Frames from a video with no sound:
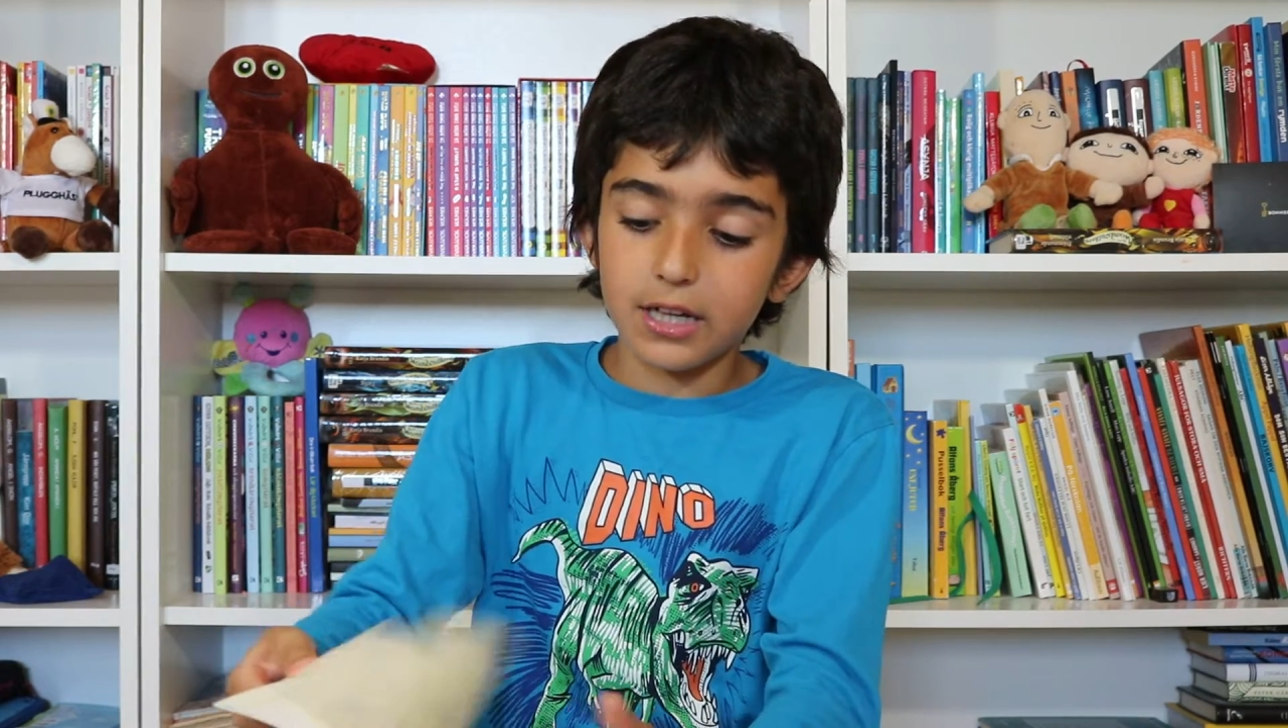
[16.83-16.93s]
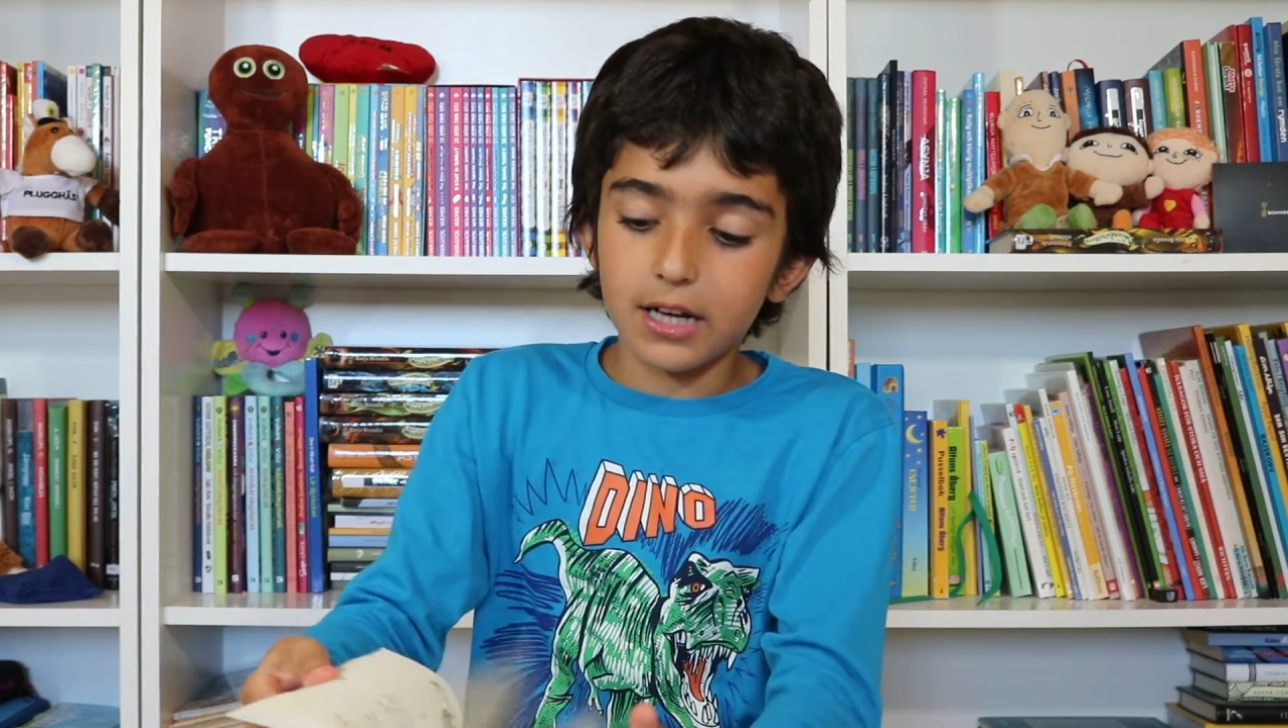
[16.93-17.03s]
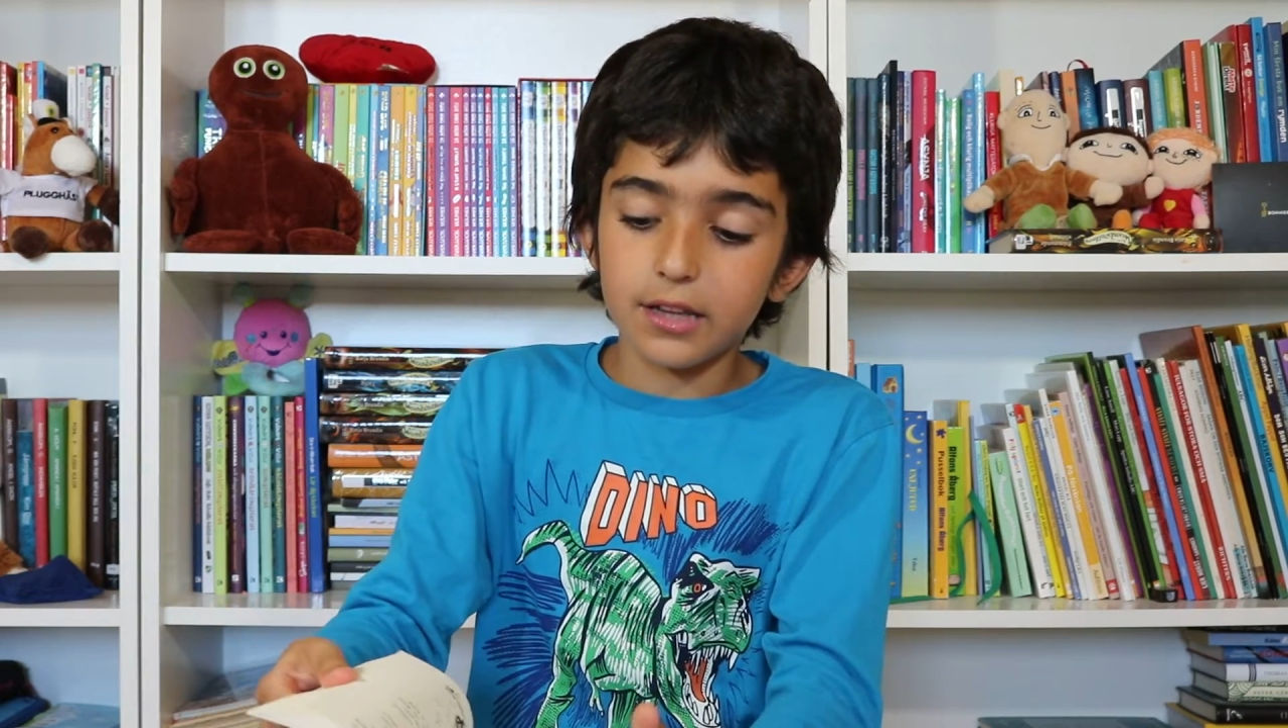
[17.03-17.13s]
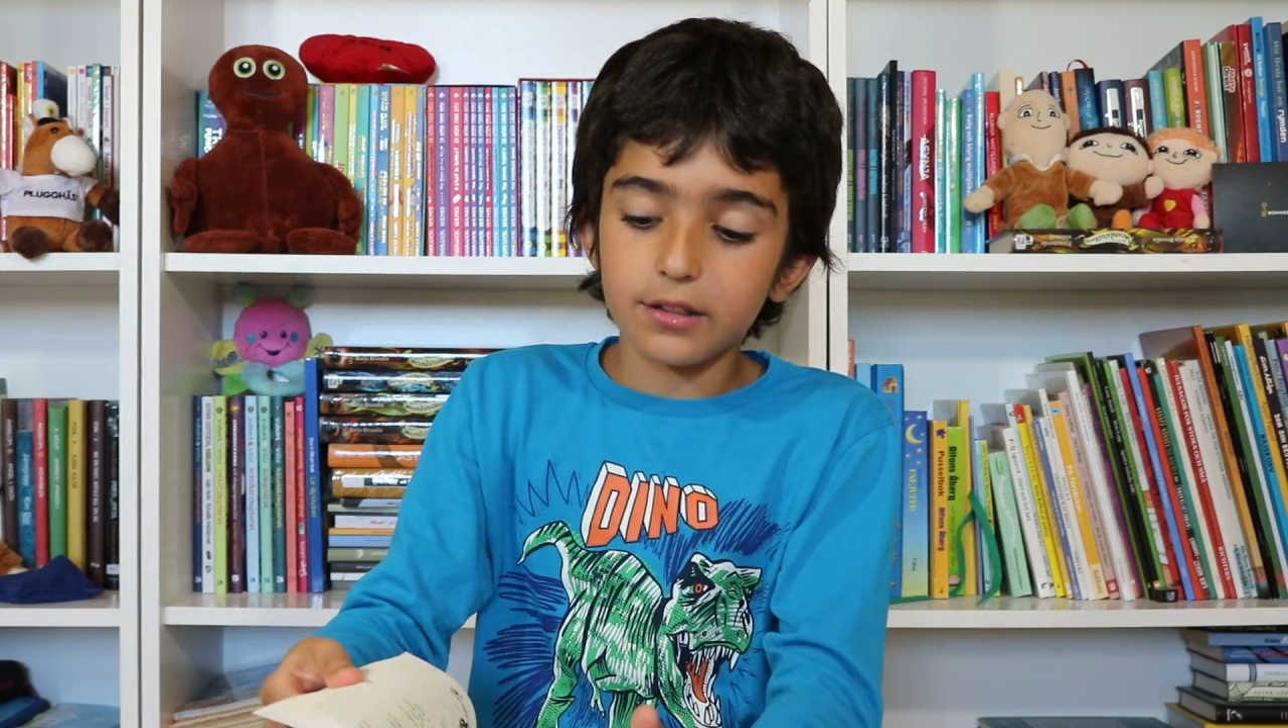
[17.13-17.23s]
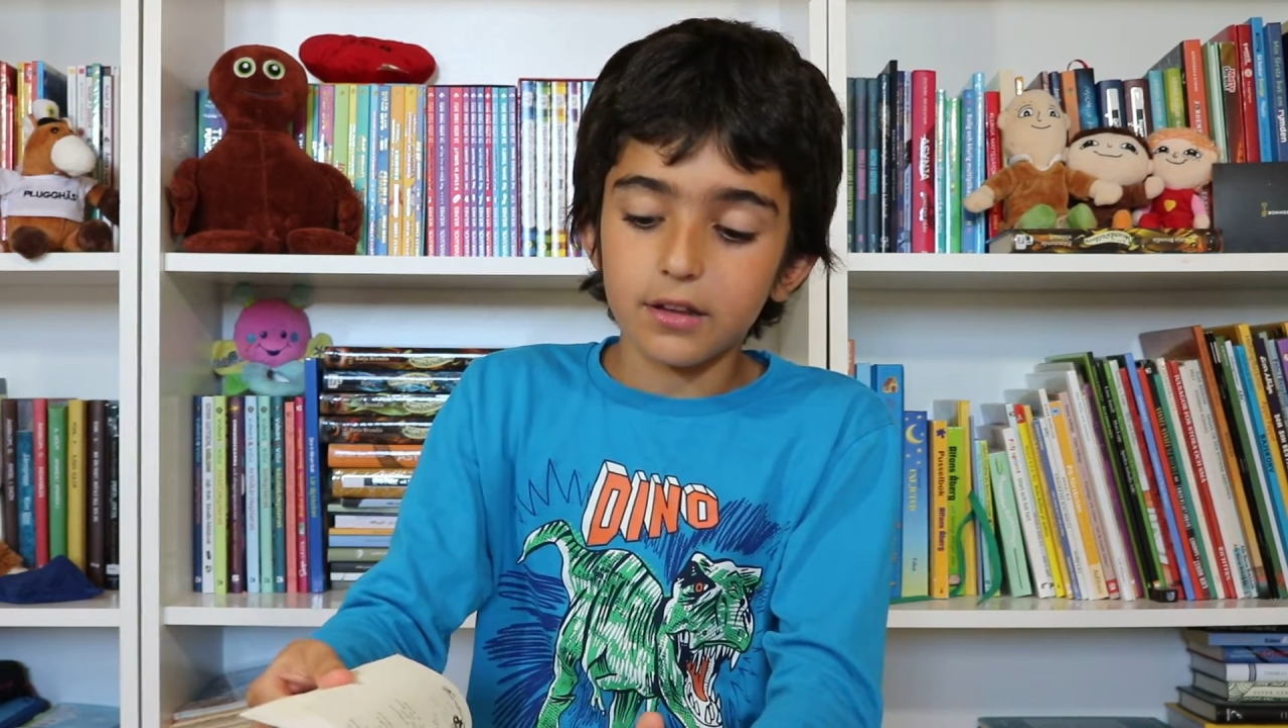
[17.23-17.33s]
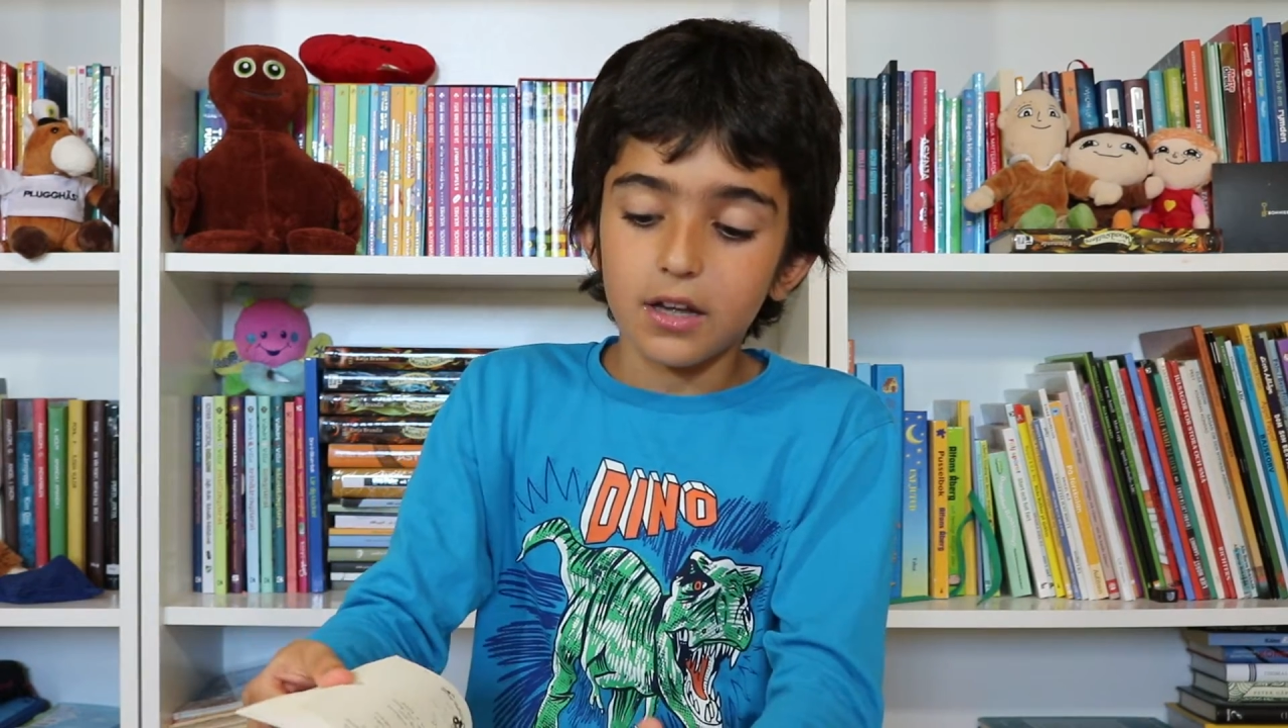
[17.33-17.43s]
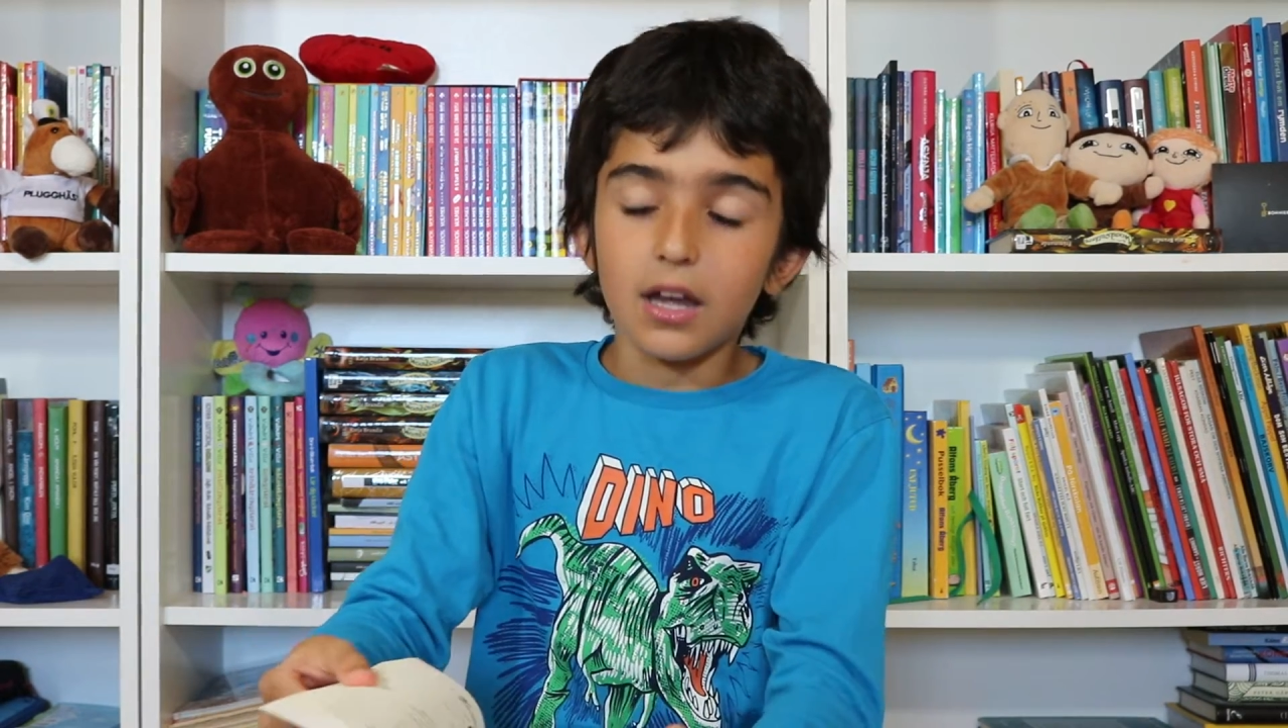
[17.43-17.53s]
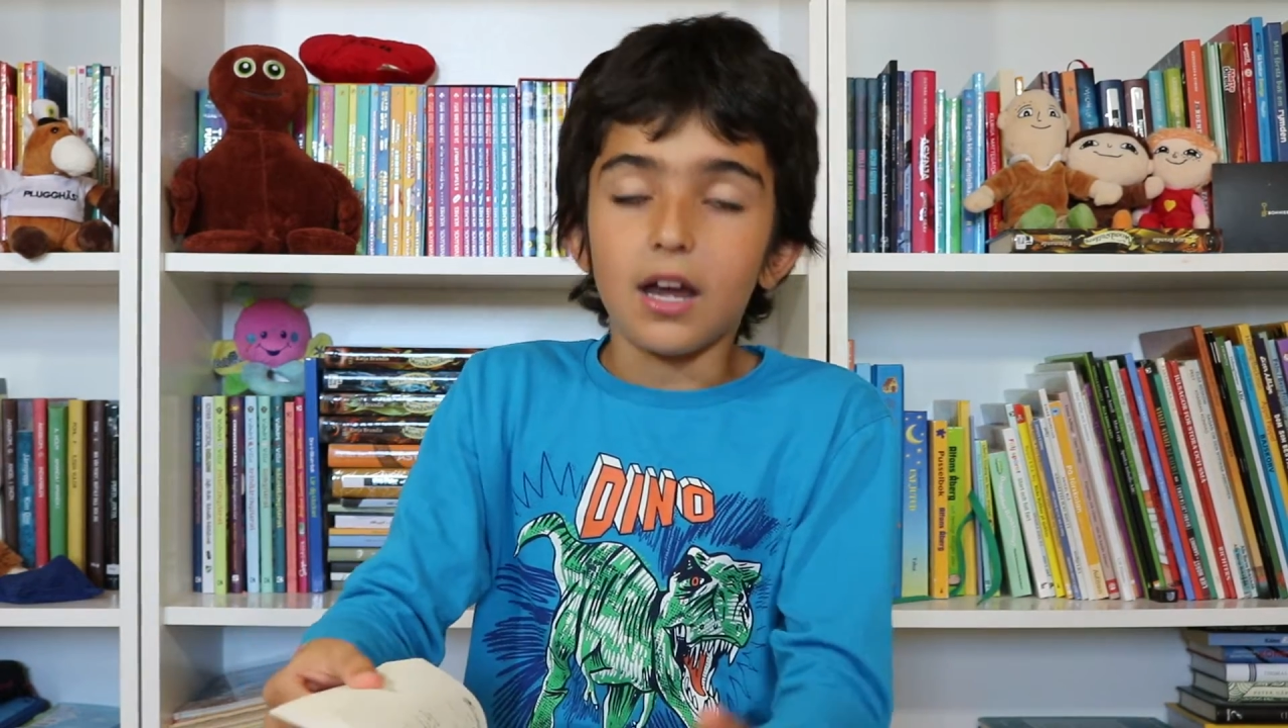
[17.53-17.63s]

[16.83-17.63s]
guys,